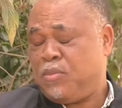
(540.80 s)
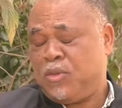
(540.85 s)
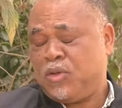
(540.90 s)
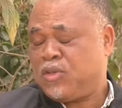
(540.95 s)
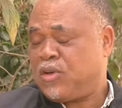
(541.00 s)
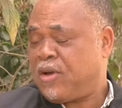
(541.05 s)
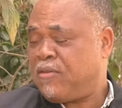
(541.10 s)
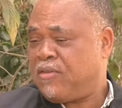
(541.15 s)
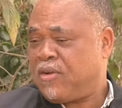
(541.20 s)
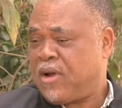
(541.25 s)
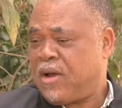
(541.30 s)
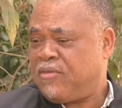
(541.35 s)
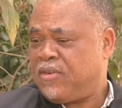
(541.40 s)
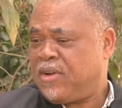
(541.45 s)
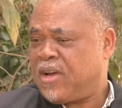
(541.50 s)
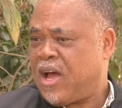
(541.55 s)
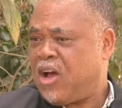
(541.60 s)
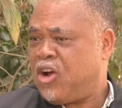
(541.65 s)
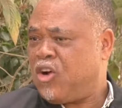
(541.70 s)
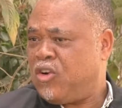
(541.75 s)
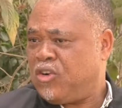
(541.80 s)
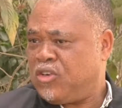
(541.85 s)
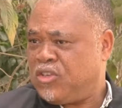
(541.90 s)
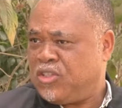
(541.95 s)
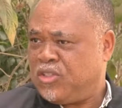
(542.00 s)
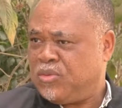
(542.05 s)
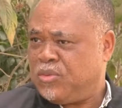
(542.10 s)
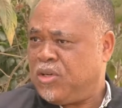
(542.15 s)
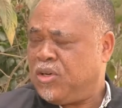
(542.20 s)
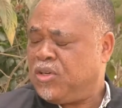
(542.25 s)
most African
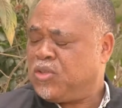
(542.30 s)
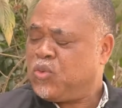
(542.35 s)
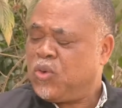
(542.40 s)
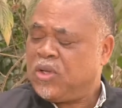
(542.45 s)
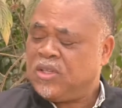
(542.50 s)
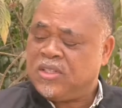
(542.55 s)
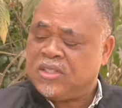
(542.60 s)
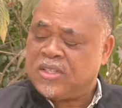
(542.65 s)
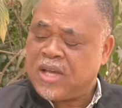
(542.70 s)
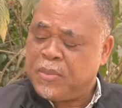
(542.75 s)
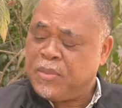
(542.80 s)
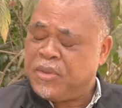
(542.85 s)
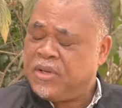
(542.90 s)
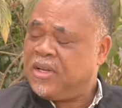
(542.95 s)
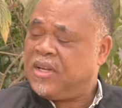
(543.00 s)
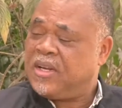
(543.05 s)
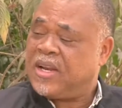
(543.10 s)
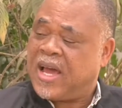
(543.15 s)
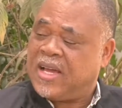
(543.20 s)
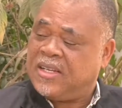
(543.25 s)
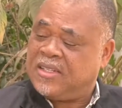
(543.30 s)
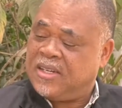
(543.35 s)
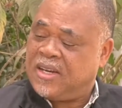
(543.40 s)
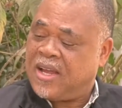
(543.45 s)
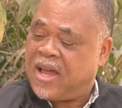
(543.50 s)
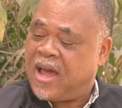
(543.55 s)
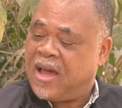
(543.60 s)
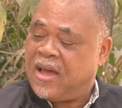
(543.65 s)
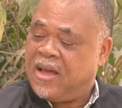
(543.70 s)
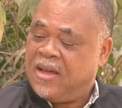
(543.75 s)
countries, because what is happening in
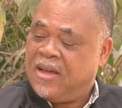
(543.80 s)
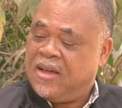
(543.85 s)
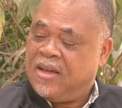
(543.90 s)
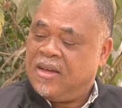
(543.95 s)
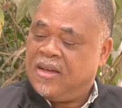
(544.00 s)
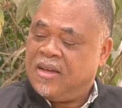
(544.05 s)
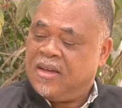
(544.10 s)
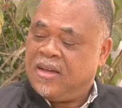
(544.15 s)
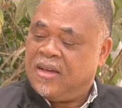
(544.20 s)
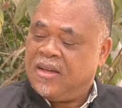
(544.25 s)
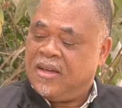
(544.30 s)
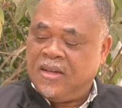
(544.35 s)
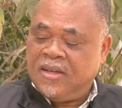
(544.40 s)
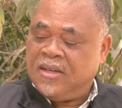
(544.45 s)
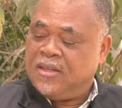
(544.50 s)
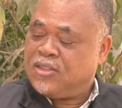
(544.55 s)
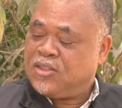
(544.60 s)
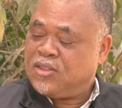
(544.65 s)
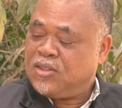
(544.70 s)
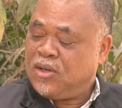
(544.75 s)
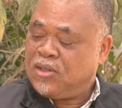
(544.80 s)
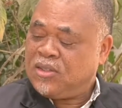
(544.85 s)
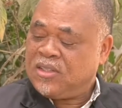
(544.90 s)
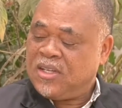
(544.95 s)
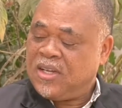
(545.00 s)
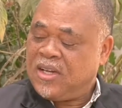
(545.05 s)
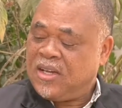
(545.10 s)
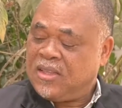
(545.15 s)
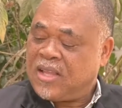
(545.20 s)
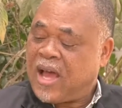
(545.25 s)
Nigeria is not
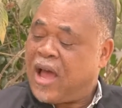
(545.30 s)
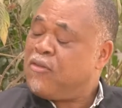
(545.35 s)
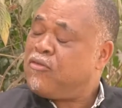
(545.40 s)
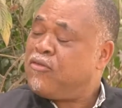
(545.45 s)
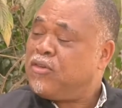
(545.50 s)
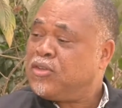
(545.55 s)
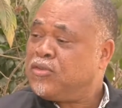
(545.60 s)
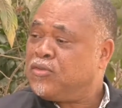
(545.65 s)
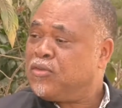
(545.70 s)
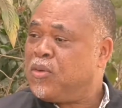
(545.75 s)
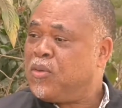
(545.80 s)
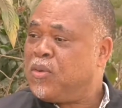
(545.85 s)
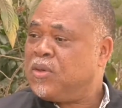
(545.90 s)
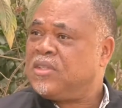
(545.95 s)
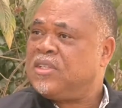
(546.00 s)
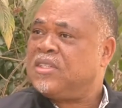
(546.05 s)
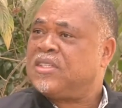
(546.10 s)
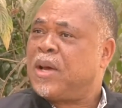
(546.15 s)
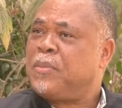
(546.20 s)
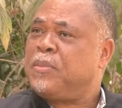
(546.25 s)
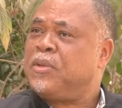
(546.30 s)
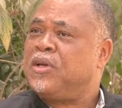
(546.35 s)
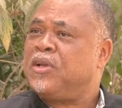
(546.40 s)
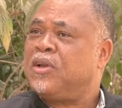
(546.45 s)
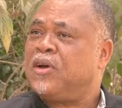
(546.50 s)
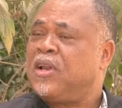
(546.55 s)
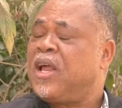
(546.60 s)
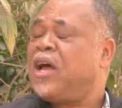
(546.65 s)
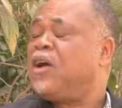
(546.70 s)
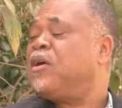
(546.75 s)
diverse from what is happening in
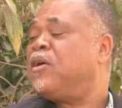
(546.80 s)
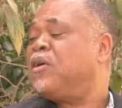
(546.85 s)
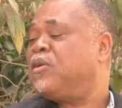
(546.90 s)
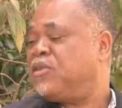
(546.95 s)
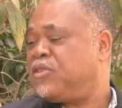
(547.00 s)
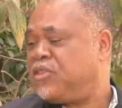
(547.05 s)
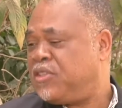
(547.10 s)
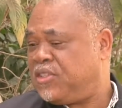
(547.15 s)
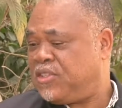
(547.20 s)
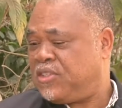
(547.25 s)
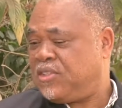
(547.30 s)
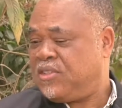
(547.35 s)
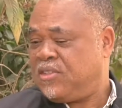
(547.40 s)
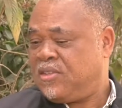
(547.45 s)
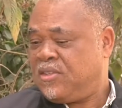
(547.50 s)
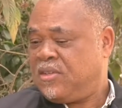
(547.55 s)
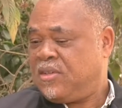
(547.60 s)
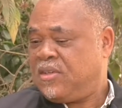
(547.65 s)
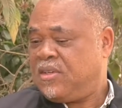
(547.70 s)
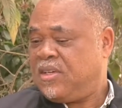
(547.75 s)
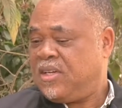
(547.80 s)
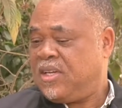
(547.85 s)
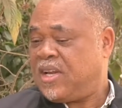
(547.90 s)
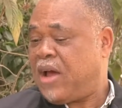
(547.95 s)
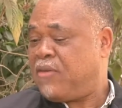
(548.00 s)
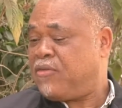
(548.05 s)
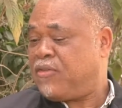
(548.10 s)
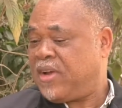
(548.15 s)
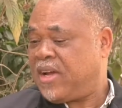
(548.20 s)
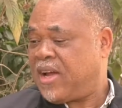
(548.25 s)
other countries in
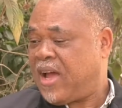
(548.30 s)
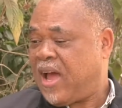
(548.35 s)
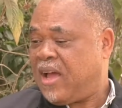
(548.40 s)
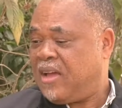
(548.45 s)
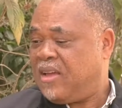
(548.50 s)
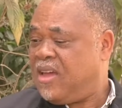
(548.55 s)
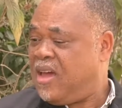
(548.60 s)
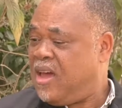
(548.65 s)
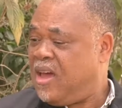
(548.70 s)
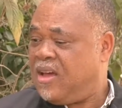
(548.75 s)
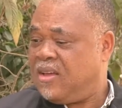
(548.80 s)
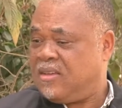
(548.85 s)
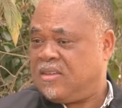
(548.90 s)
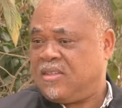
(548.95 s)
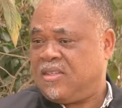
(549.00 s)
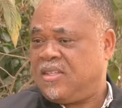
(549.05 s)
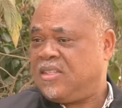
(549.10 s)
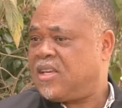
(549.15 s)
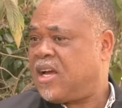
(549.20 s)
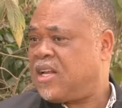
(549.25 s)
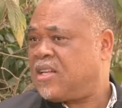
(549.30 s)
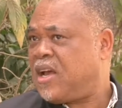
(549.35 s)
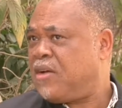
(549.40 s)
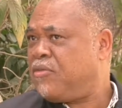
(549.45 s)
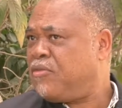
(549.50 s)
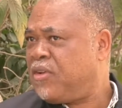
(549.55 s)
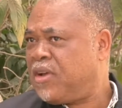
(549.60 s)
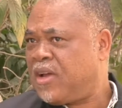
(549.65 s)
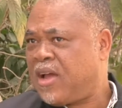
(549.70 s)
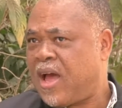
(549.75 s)
Africa. Yes, in South
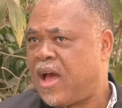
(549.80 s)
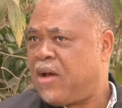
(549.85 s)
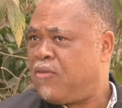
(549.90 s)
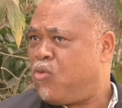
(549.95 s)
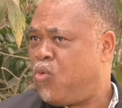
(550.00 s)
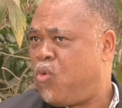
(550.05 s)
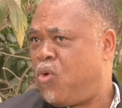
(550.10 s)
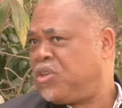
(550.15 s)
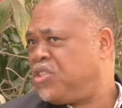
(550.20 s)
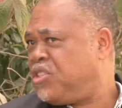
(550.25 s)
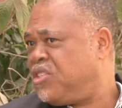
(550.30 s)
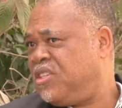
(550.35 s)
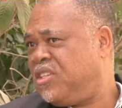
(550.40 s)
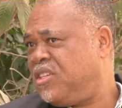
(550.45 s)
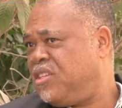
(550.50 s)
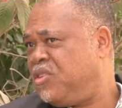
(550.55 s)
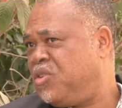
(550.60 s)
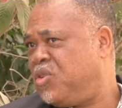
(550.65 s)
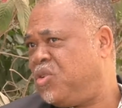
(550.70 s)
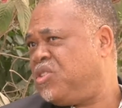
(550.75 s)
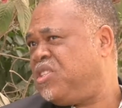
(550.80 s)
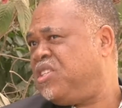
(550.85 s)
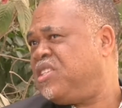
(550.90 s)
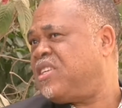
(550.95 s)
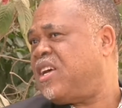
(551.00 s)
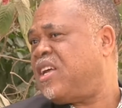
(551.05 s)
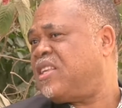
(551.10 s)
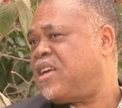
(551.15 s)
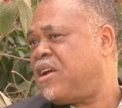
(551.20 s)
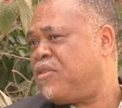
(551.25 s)
Africa, I've watched the growth in
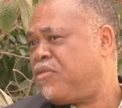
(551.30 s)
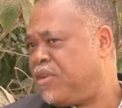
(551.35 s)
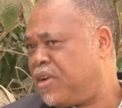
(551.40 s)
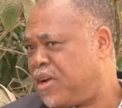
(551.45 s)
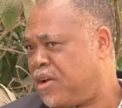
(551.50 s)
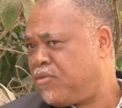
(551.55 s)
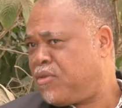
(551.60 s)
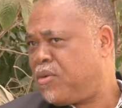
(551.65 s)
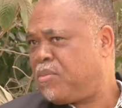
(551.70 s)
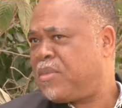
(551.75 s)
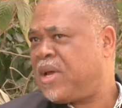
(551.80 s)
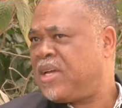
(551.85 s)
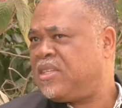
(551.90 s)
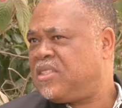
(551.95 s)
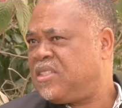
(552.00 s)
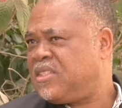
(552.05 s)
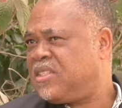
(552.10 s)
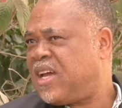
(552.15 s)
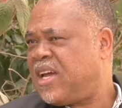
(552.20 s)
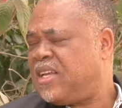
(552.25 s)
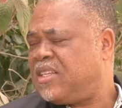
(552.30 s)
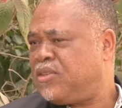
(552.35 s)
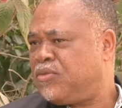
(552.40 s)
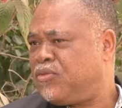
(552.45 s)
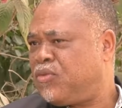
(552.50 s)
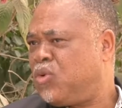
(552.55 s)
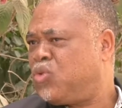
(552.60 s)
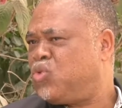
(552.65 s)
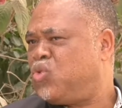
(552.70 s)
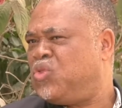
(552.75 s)
South Africa from
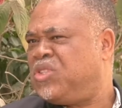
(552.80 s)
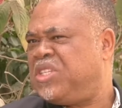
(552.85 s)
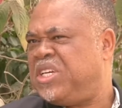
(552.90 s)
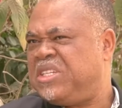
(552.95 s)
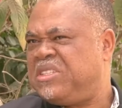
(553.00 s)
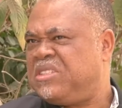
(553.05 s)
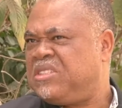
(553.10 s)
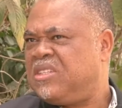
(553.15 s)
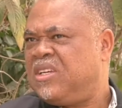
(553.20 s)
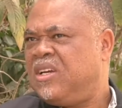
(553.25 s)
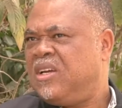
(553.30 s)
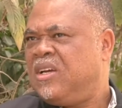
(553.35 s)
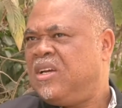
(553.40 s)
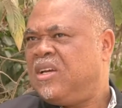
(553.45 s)
1994 to date.